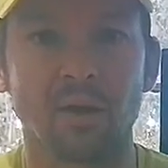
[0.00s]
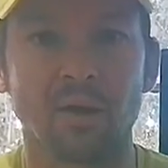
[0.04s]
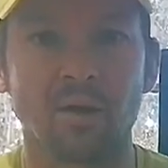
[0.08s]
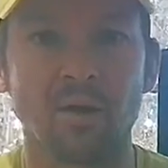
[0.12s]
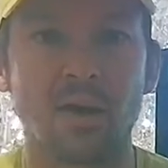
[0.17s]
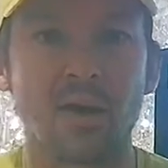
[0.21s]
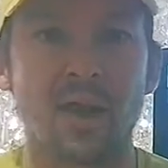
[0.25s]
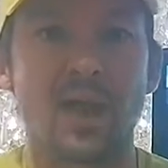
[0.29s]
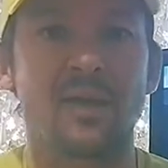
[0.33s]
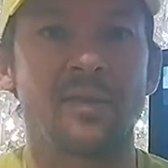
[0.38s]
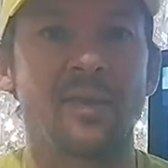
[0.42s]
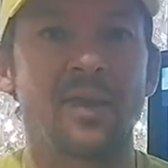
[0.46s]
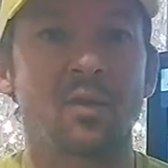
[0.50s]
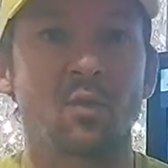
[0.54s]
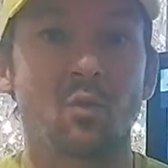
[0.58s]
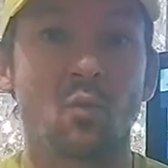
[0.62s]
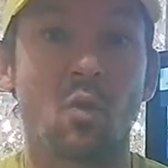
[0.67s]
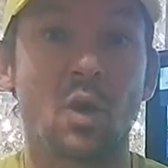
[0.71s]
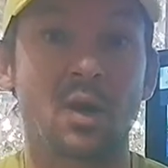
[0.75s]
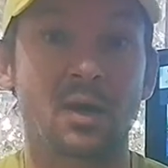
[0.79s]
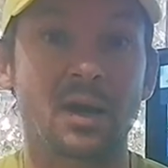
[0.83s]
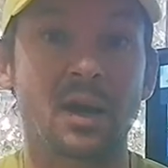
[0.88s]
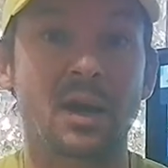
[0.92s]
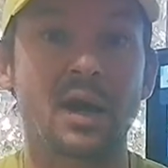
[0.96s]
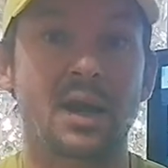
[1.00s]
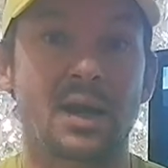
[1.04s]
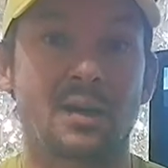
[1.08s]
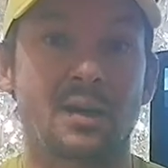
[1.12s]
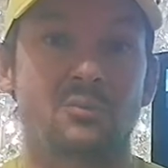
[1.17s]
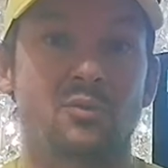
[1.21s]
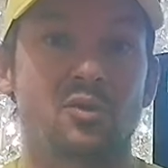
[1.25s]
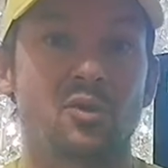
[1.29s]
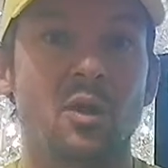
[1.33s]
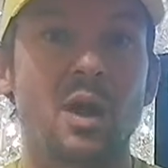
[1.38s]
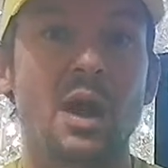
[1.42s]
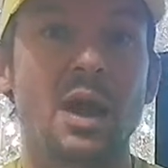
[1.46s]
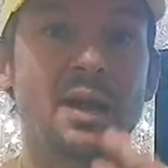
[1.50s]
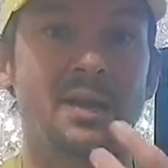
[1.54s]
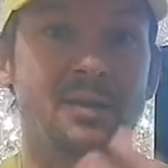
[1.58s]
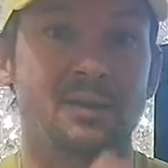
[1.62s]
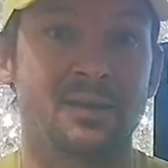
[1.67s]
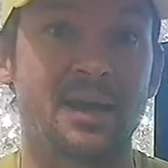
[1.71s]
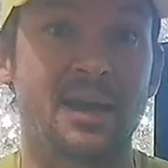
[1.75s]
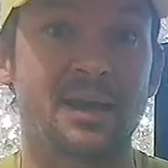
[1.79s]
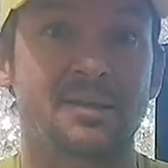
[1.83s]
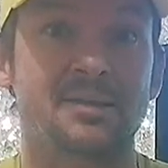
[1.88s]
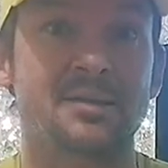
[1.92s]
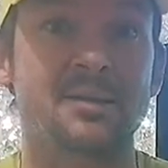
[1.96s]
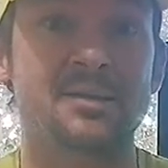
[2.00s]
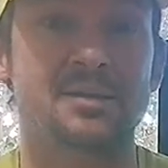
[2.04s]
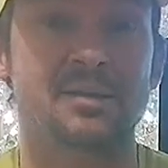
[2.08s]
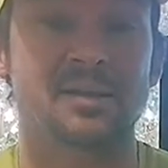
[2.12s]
All right, and then what club do I hit that